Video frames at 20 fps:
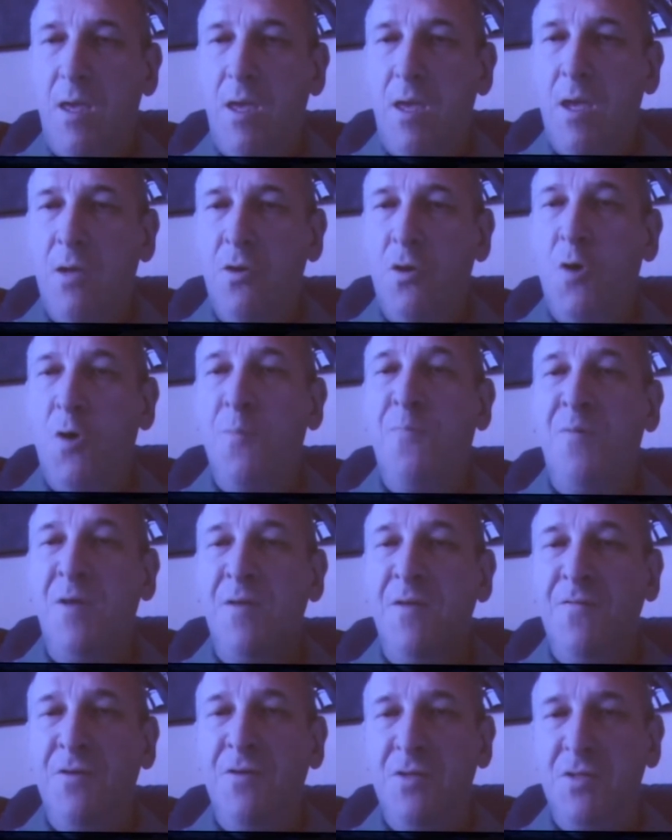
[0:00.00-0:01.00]
and
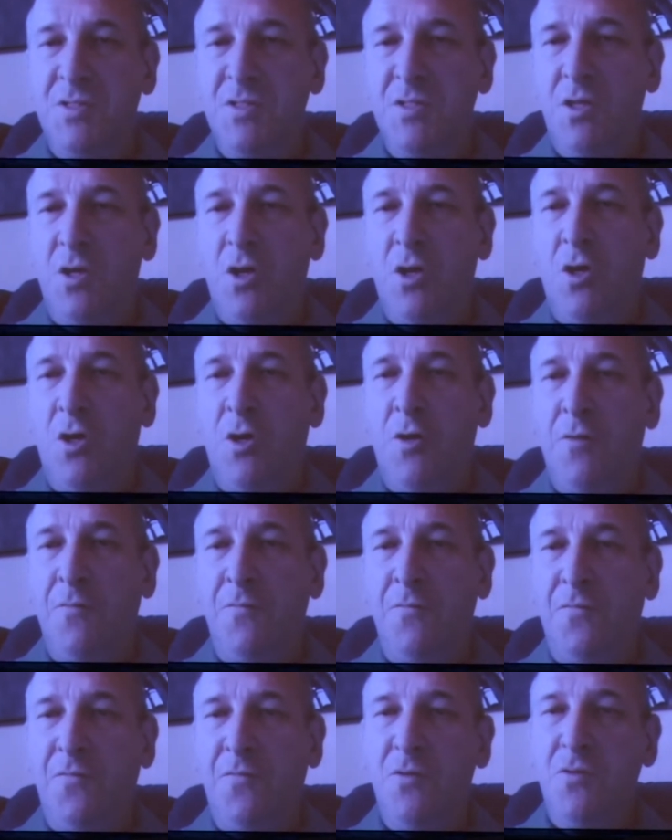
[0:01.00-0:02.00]
oblivious
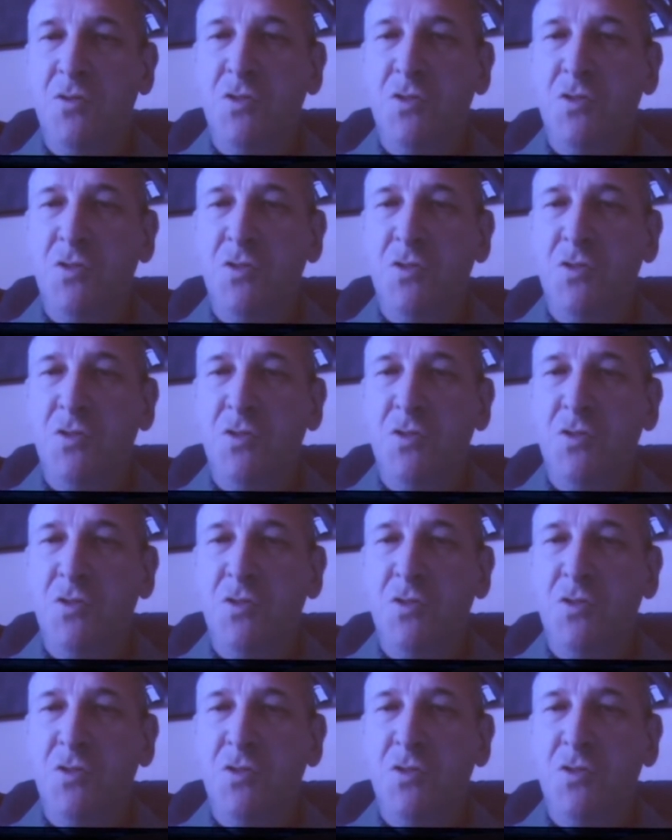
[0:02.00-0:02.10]
of